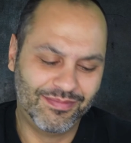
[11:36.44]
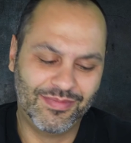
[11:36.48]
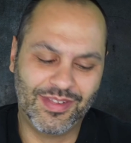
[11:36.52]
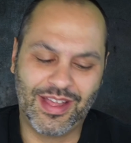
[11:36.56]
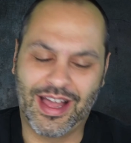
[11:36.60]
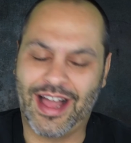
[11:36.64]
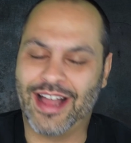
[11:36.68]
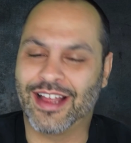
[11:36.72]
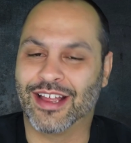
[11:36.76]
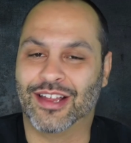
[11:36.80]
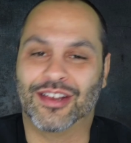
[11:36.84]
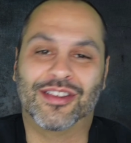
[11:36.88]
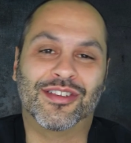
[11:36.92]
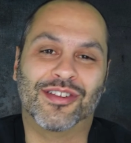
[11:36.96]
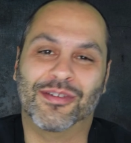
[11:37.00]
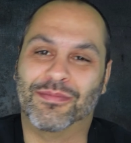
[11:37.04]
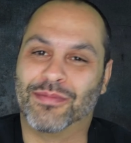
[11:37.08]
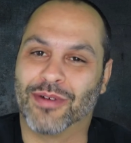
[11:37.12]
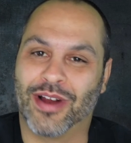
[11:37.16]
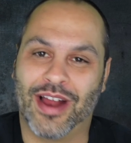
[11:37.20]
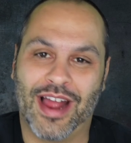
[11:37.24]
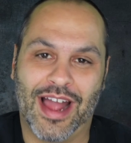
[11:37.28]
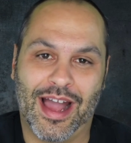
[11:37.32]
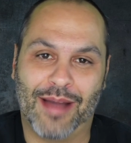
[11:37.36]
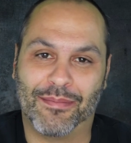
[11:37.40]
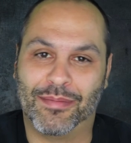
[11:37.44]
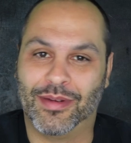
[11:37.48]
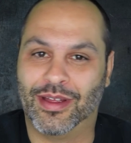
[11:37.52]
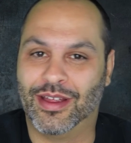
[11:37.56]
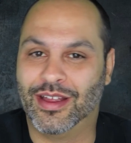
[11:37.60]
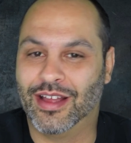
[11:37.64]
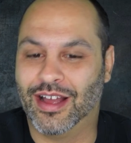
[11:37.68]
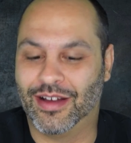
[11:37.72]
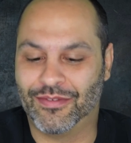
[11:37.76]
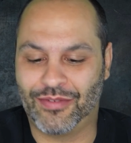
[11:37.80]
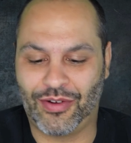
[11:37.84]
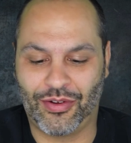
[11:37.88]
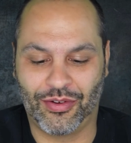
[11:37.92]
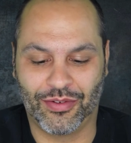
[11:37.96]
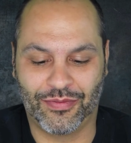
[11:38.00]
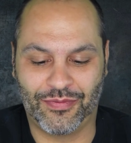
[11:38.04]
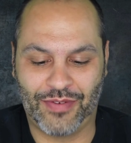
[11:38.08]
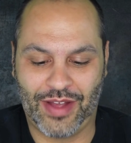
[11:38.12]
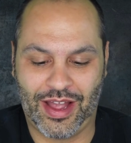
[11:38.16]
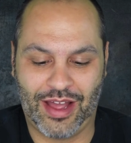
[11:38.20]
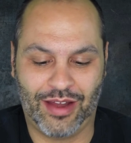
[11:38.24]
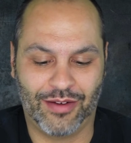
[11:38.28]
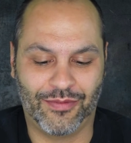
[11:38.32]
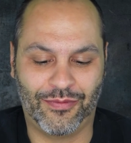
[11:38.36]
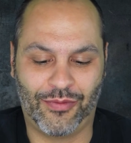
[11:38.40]
I get super happy. I've only
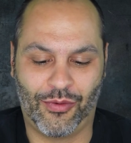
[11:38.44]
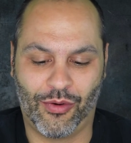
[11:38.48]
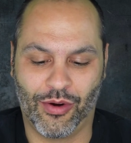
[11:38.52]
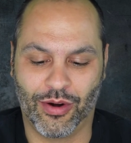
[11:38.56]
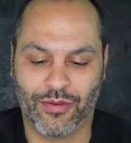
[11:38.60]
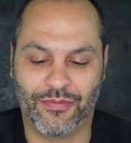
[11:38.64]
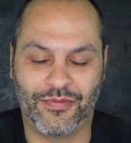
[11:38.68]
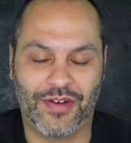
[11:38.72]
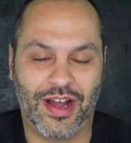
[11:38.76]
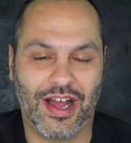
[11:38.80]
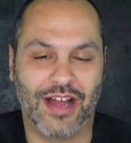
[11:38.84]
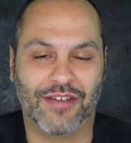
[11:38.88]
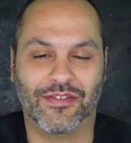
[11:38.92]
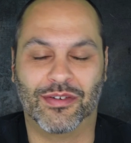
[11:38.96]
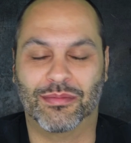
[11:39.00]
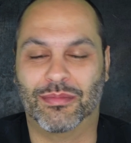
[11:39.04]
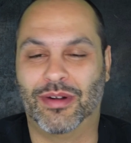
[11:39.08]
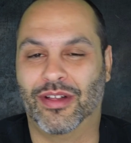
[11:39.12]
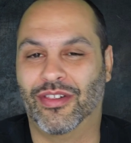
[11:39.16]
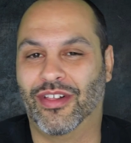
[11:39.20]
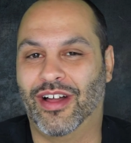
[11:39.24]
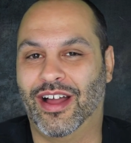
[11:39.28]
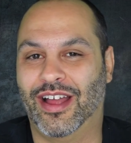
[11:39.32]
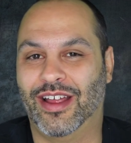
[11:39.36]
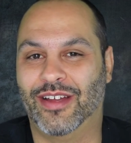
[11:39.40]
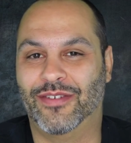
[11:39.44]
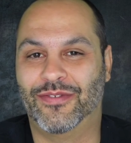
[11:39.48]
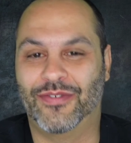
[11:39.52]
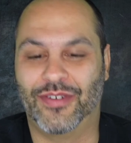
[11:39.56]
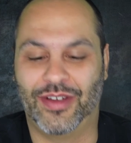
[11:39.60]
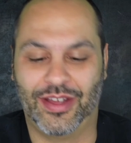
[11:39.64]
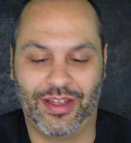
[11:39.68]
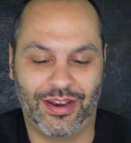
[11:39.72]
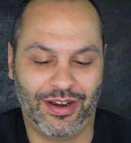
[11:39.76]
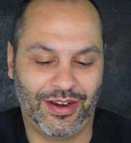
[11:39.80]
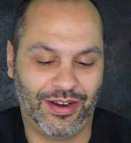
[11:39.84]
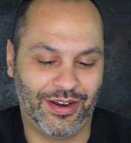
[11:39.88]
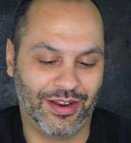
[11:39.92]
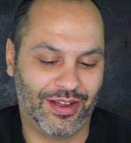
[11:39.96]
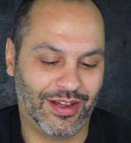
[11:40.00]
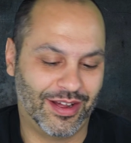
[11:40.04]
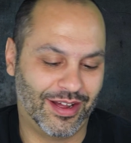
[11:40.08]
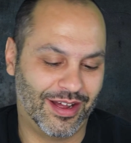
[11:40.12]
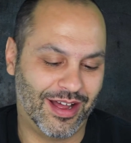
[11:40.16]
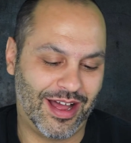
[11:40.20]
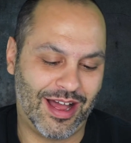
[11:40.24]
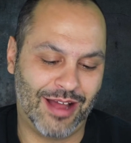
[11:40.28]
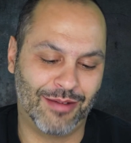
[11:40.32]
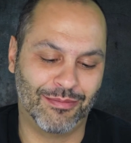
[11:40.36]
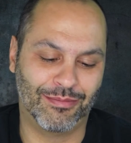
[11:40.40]
found 4 or 5 in my life, and
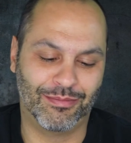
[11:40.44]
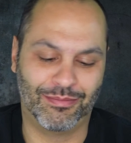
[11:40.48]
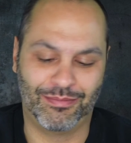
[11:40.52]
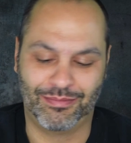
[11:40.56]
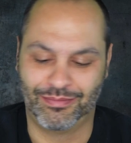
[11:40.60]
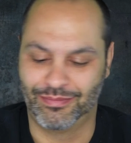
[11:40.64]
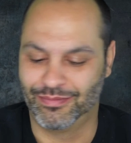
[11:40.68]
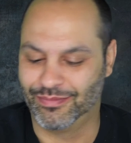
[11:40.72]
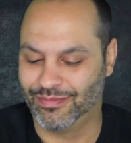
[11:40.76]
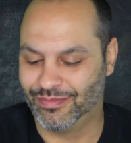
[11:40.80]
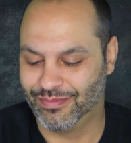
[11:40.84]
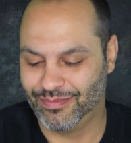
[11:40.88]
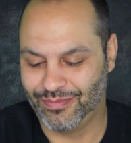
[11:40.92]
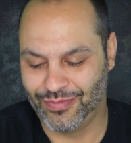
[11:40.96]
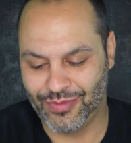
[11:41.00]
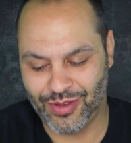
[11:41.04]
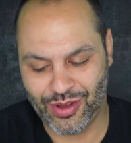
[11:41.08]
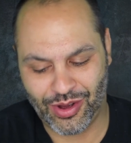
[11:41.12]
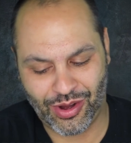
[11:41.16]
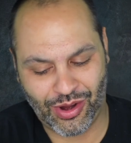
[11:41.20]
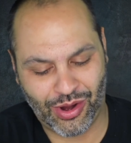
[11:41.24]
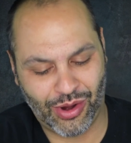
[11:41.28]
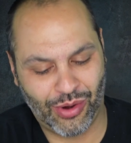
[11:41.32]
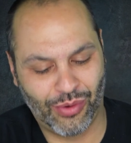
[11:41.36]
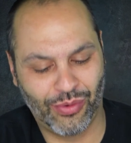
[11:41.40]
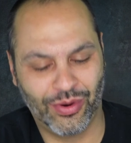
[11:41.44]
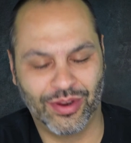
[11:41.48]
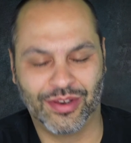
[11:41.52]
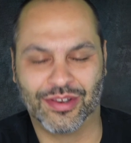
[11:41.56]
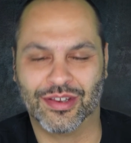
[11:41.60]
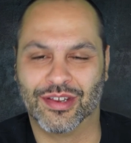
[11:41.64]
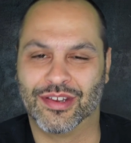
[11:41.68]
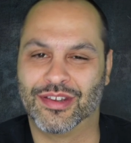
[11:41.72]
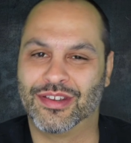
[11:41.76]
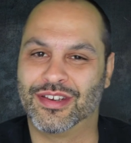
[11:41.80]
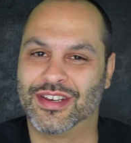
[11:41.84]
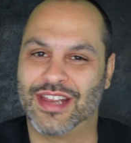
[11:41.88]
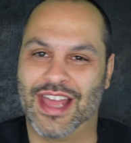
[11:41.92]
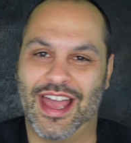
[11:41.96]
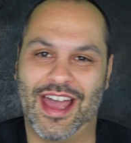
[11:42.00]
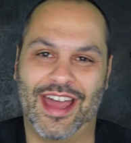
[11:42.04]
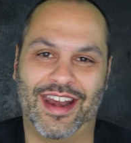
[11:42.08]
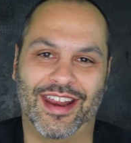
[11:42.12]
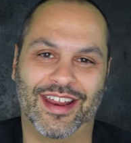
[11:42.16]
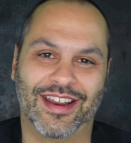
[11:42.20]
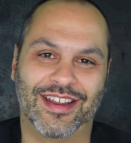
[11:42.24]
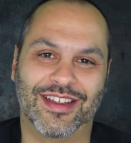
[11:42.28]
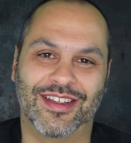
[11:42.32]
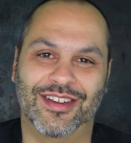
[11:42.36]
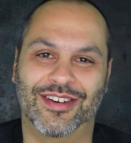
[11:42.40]
I'm always
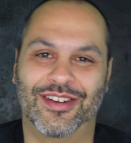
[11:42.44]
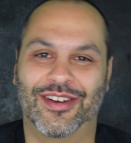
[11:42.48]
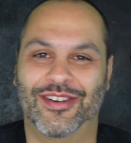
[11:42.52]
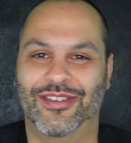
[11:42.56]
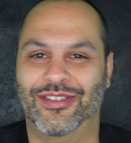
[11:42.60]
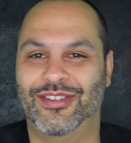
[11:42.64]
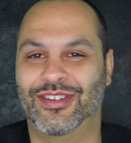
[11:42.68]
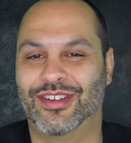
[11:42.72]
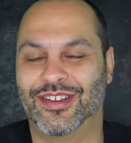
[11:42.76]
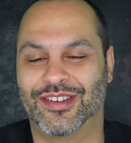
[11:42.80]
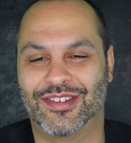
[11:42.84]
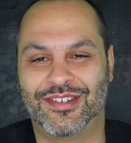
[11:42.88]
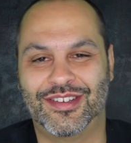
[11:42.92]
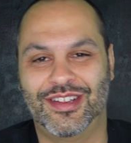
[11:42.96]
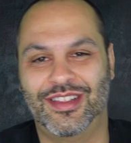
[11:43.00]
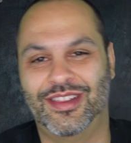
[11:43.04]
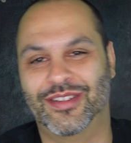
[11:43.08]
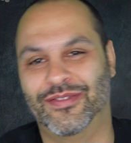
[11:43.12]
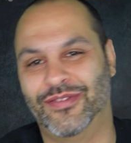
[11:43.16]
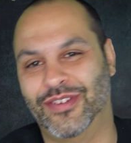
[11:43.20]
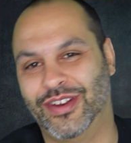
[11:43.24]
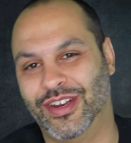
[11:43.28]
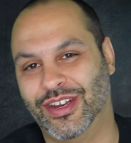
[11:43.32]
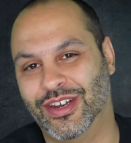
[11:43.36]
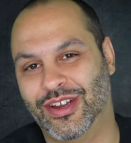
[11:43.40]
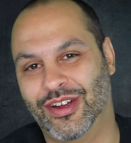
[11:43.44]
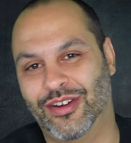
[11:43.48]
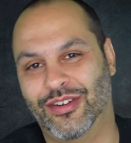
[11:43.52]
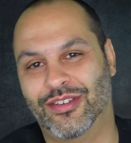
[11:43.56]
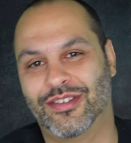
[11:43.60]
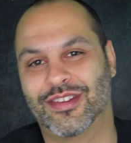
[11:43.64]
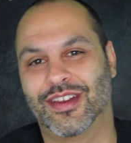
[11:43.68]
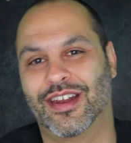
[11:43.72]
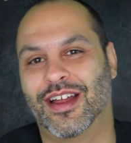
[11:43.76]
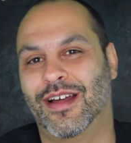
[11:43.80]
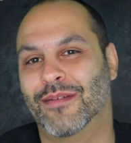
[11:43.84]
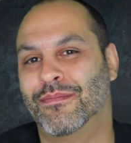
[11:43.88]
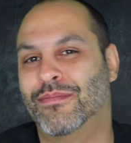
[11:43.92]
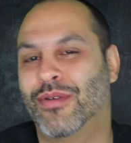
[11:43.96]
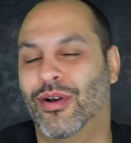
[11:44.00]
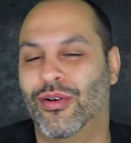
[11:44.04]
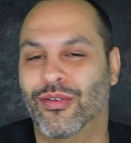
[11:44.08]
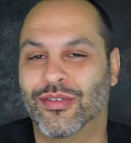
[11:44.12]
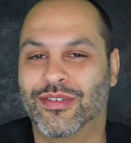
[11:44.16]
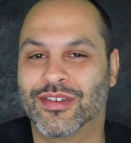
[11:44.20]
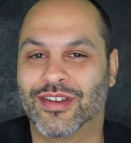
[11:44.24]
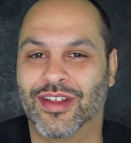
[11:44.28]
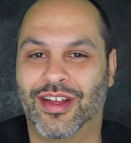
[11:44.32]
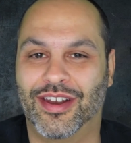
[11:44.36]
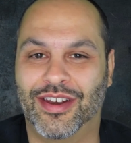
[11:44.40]
ecstatic. You know, you can see the videos that I
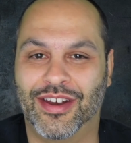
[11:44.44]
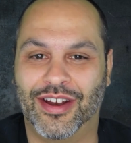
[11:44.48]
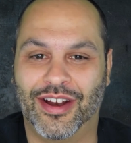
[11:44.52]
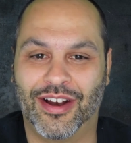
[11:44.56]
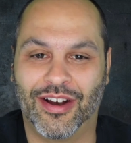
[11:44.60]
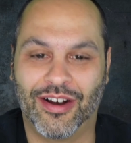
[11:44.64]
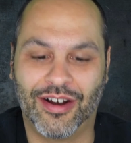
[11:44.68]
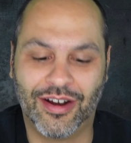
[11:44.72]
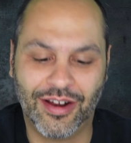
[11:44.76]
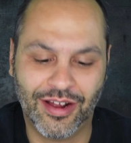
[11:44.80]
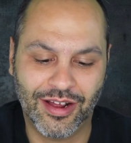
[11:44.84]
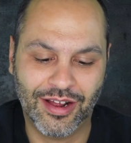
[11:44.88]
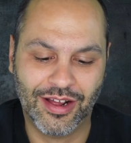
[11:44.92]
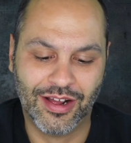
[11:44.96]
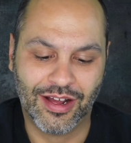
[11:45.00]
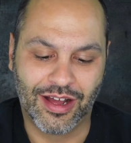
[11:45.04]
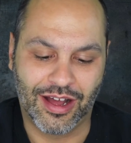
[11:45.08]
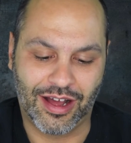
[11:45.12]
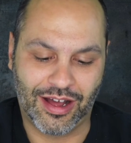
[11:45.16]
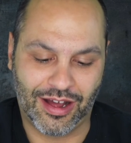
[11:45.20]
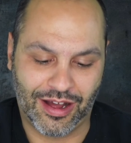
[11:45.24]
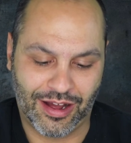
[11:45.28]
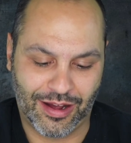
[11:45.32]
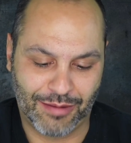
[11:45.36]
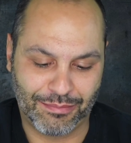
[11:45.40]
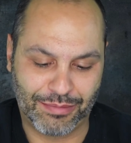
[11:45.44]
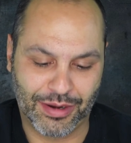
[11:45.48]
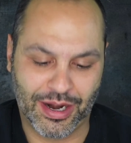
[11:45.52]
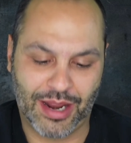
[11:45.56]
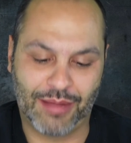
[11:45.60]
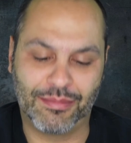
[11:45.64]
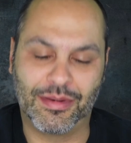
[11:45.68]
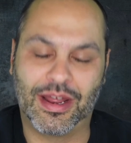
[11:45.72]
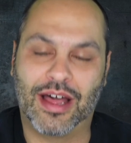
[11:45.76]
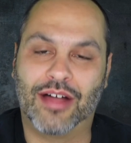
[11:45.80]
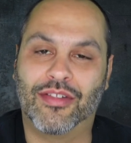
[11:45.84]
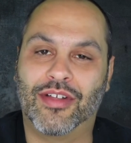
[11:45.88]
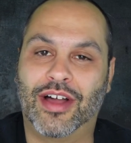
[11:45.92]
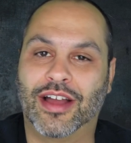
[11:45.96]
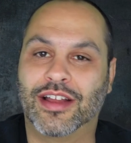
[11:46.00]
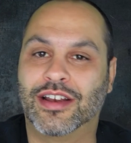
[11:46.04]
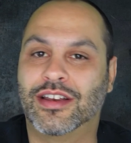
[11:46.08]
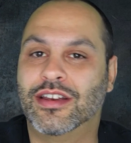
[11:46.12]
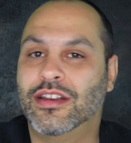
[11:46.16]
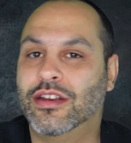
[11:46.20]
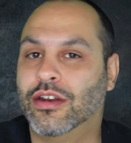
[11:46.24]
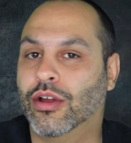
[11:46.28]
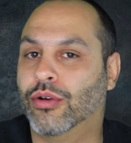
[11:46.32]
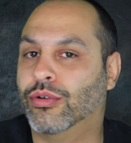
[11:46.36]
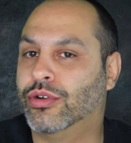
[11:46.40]
post on there, but I'm not
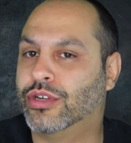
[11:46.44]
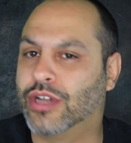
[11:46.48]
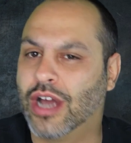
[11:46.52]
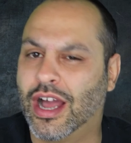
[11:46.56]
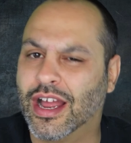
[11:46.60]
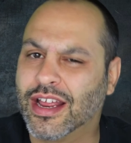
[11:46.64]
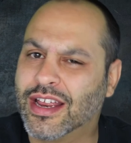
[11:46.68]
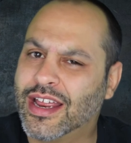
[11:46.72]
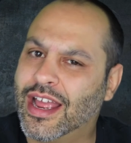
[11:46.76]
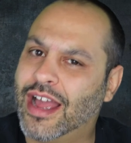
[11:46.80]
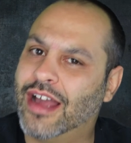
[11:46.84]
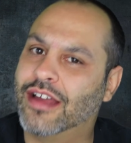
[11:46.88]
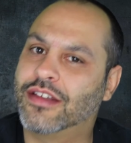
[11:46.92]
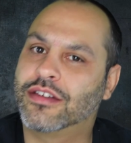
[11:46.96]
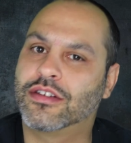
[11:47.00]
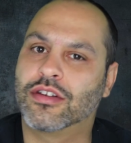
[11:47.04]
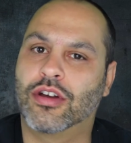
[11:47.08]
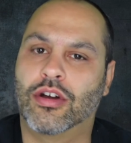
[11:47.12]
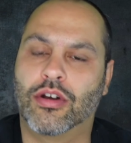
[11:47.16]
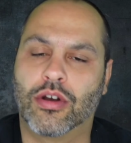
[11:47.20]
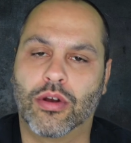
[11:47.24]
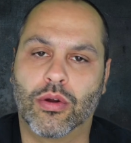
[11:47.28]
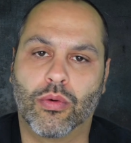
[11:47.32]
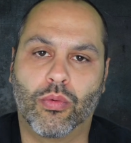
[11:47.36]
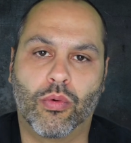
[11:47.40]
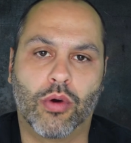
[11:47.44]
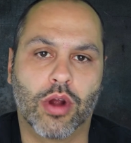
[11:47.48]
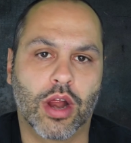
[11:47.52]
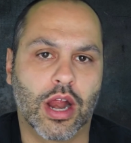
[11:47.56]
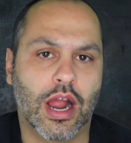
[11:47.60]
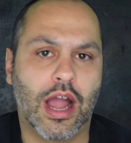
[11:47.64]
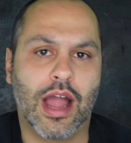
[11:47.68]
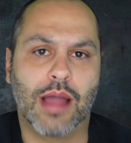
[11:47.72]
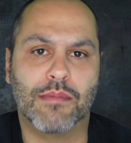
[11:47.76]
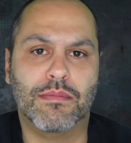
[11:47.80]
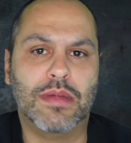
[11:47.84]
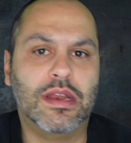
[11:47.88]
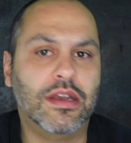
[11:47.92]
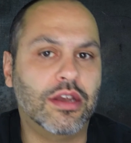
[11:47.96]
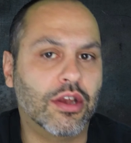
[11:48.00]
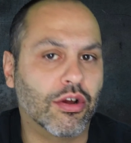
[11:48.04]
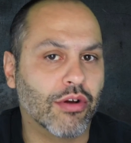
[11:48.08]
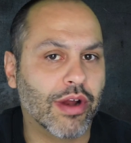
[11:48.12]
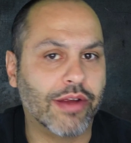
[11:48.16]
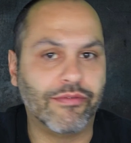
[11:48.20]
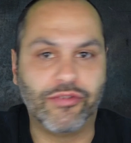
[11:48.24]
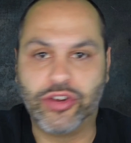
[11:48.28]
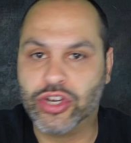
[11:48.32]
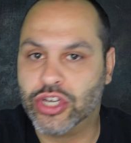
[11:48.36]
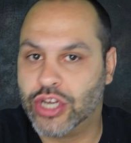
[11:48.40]
like, you know, Diecast hunter where I'm in
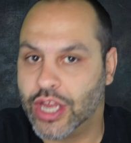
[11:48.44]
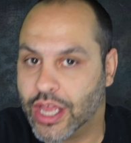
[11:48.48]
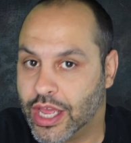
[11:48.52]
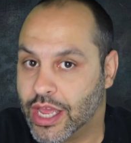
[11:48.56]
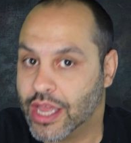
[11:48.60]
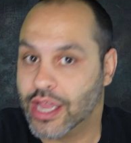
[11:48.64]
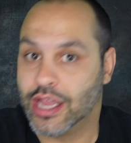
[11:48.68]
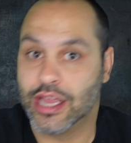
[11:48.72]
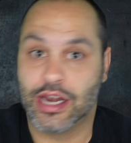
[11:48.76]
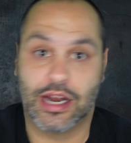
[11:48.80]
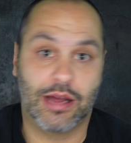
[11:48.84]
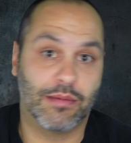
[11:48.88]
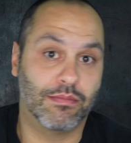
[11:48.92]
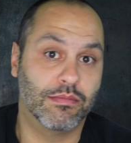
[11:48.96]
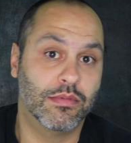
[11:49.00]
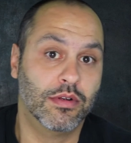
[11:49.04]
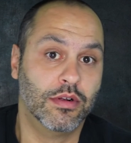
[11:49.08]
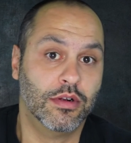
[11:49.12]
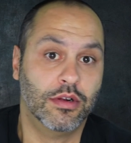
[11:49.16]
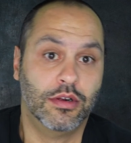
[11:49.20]
there every day and I'm,